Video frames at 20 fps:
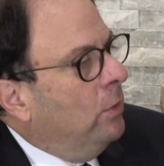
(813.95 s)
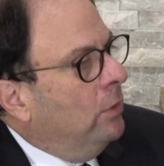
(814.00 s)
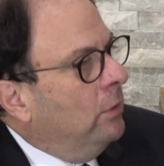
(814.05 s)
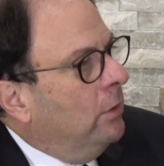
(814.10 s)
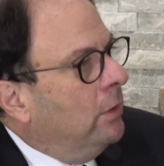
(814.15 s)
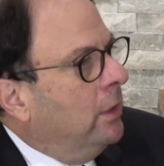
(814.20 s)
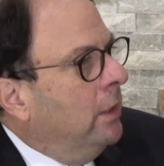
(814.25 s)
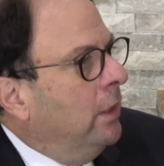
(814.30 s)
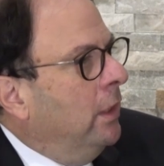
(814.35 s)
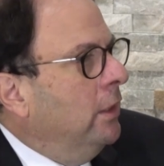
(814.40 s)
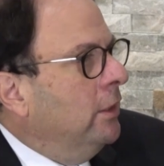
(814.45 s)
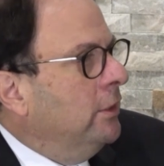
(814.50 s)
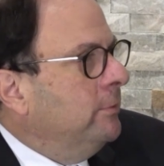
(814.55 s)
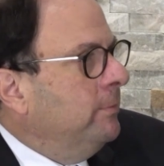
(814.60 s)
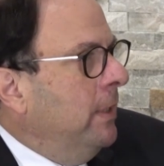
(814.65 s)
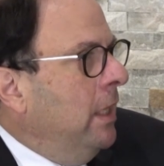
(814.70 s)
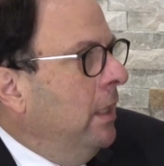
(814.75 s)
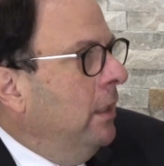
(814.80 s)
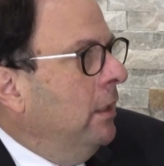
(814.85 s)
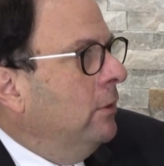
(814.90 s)
We're looking at
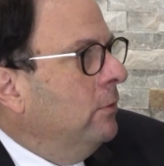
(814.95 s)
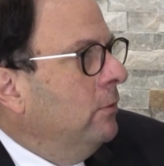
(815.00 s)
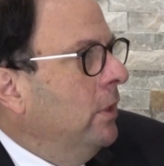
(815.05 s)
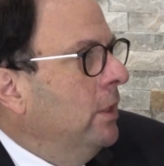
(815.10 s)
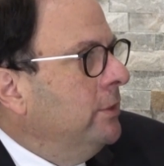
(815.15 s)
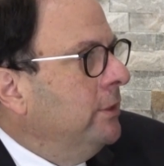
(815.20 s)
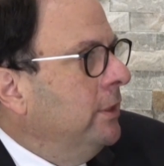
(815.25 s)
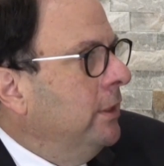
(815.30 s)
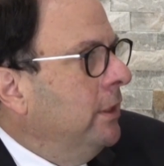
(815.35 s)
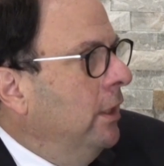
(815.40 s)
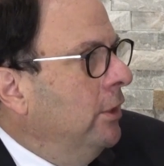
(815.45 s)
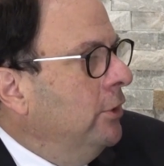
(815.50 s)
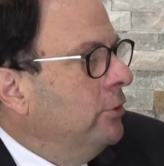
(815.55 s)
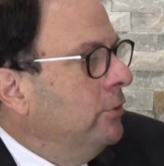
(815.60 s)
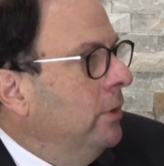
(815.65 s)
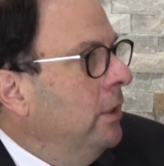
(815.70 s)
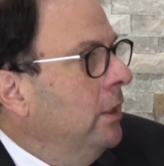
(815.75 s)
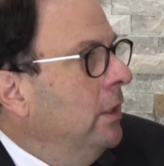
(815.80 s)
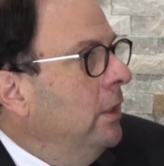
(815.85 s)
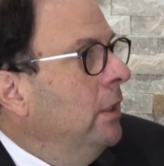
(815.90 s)
expanding across the
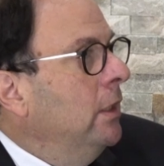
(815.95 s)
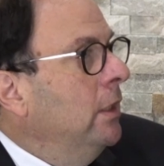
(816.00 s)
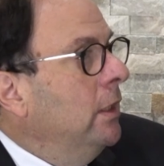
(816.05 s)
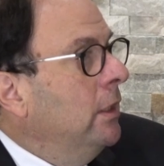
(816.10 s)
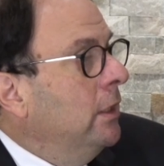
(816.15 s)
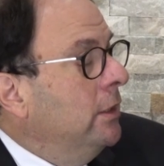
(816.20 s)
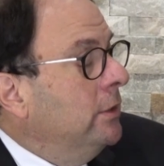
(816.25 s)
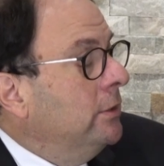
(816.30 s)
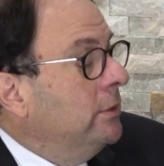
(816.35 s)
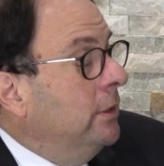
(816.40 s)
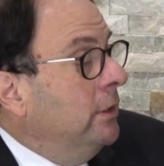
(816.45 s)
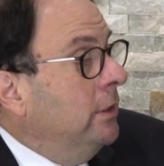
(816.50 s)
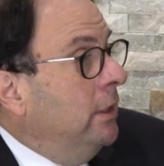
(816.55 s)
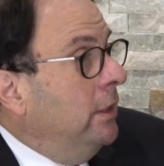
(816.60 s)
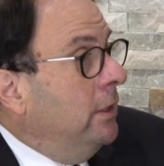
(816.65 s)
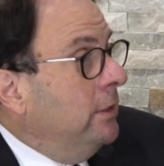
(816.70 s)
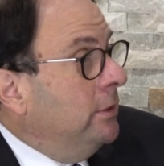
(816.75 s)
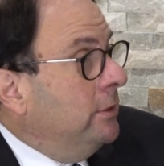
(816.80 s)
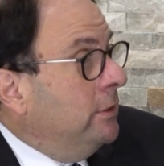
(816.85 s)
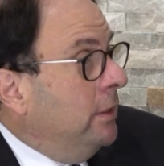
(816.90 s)
country because the
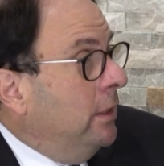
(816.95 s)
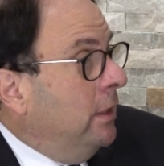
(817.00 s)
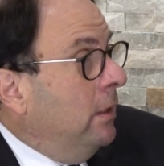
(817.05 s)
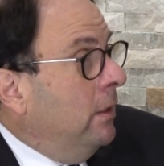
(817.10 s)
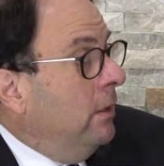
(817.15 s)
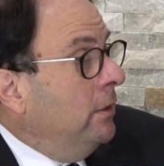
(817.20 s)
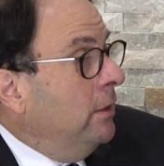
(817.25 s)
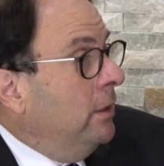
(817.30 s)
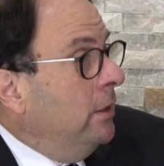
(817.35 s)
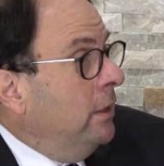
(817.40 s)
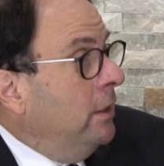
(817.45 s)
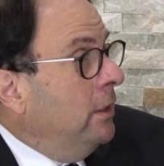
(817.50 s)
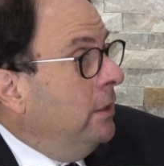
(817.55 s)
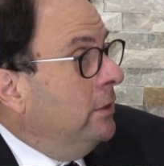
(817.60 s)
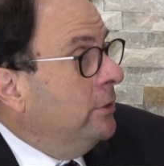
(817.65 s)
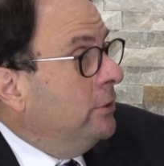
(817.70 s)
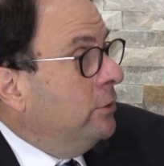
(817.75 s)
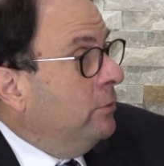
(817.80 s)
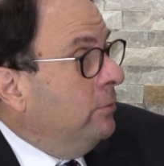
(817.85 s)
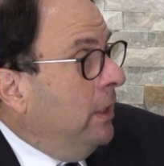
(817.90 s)
need is there and the need
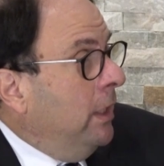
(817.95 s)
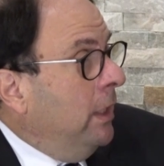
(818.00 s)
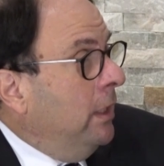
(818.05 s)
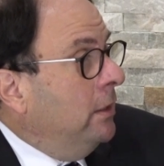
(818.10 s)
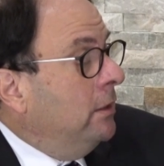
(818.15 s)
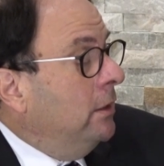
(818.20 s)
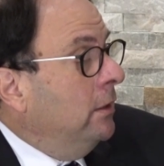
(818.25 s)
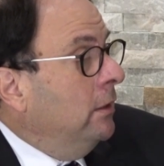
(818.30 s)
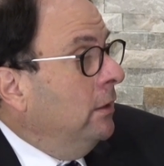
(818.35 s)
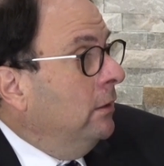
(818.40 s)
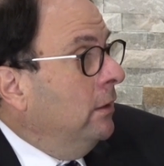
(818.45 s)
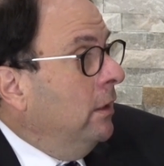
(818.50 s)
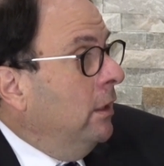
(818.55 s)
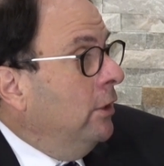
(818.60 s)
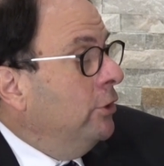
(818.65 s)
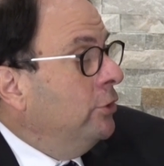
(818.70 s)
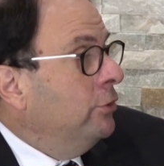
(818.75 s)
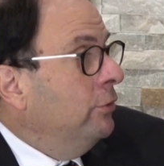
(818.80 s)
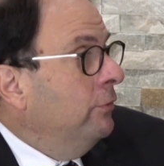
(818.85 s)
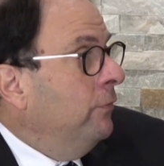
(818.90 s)
is great. And the
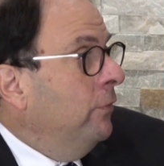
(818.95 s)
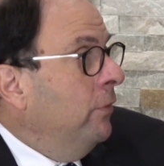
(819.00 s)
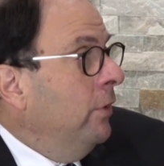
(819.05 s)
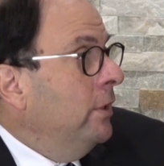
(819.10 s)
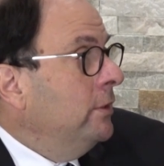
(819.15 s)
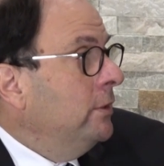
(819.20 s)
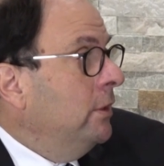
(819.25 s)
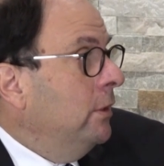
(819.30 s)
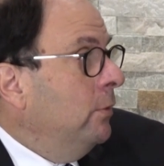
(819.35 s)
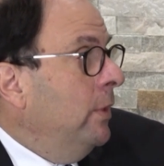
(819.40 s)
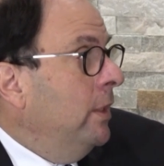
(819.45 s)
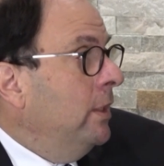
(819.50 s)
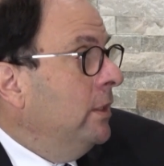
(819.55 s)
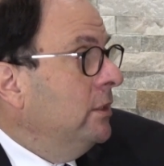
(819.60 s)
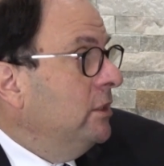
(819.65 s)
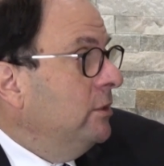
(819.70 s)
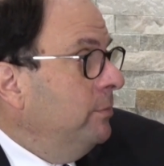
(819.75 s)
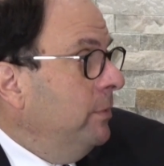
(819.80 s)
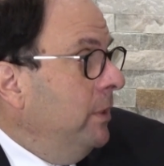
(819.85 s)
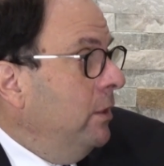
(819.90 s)
larger voice that we
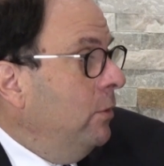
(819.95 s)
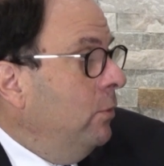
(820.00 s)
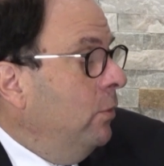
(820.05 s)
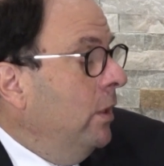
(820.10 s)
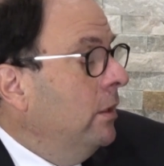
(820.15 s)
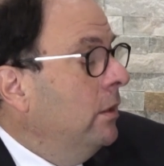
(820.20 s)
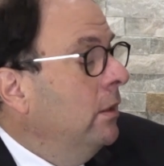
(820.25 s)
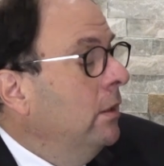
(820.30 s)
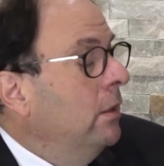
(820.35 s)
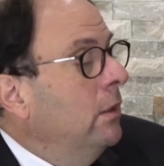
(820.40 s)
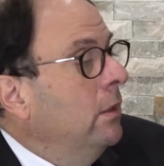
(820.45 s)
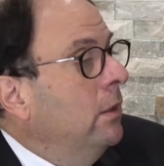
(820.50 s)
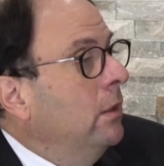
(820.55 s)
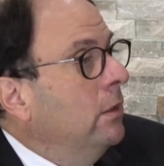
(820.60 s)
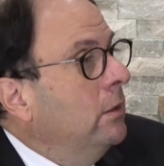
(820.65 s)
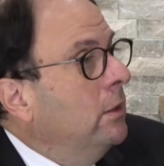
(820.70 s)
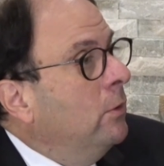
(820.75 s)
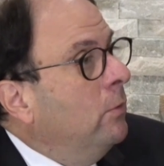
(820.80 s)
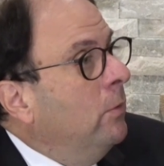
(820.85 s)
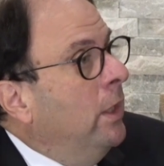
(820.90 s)
can speak with,
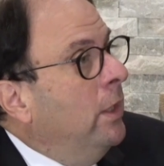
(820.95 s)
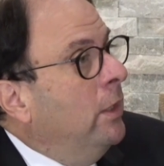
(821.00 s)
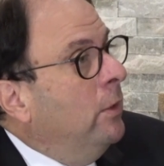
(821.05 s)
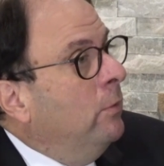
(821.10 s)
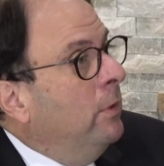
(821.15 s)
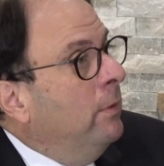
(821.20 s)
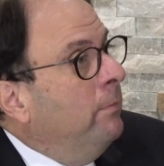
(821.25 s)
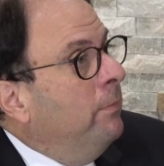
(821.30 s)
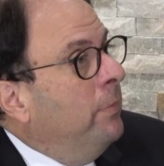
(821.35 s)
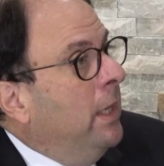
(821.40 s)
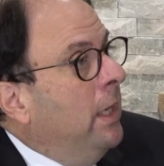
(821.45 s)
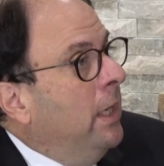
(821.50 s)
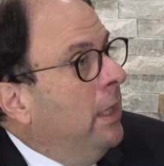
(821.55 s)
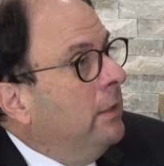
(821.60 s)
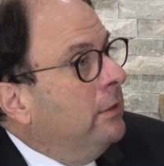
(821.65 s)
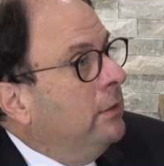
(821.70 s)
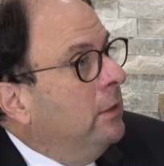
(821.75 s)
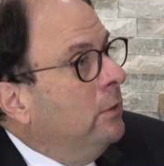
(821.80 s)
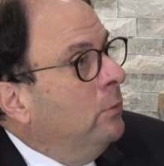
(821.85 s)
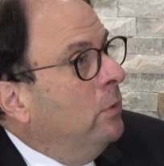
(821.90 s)
the greater
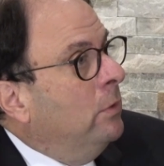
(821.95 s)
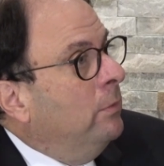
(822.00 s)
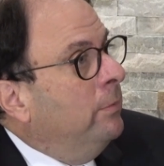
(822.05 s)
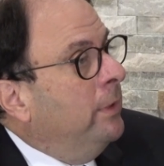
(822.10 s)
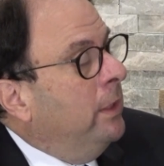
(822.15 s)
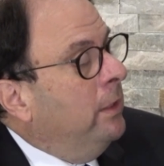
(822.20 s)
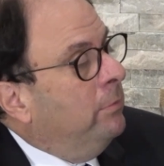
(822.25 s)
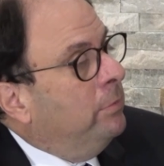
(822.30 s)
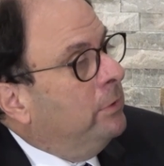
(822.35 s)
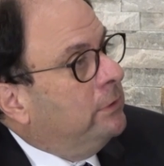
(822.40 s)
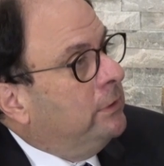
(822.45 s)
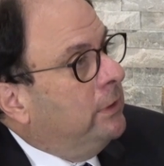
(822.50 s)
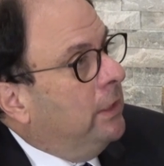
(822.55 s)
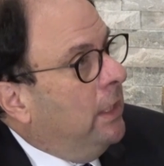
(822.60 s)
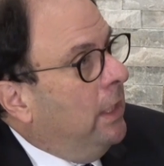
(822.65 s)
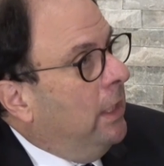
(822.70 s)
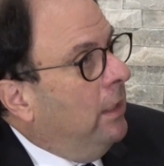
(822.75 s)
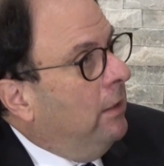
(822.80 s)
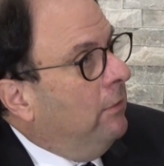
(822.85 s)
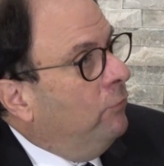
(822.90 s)
impact that we'll be able to
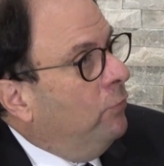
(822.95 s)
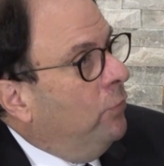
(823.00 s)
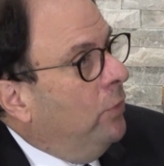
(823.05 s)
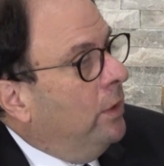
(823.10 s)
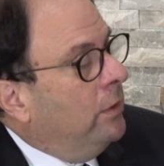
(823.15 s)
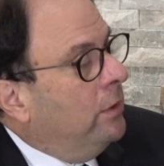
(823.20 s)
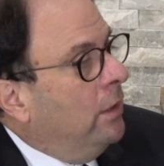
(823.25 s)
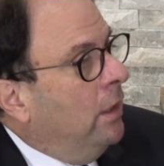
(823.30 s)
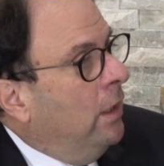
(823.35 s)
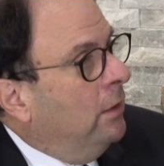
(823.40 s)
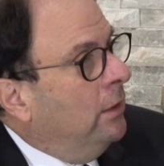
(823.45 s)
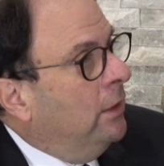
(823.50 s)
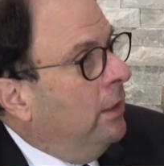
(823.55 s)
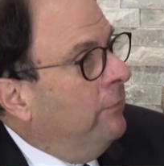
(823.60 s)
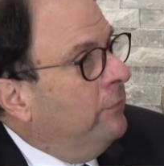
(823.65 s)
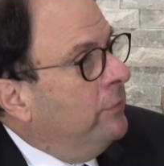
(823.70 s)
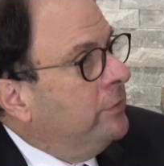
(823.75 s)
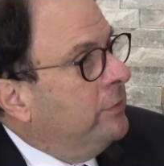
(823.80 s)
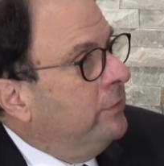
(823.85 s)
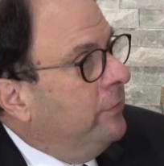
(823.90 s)
have with all
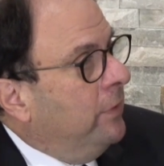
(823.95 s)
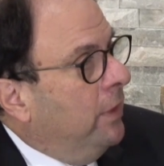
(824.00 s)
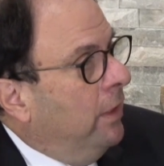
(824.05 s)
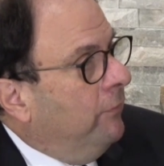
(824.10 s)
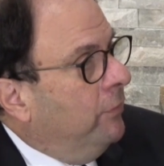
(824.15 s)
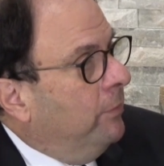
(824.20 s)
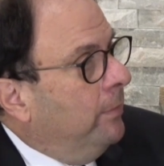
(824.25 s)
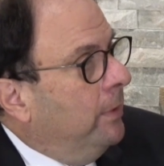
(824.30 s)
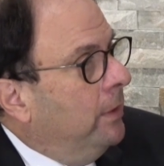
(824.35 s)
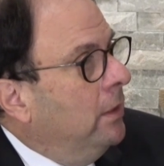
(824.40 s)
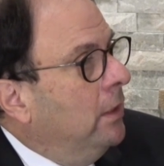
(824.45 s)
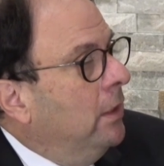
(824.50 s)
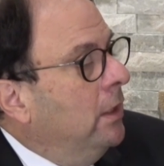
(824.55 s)
levels of government.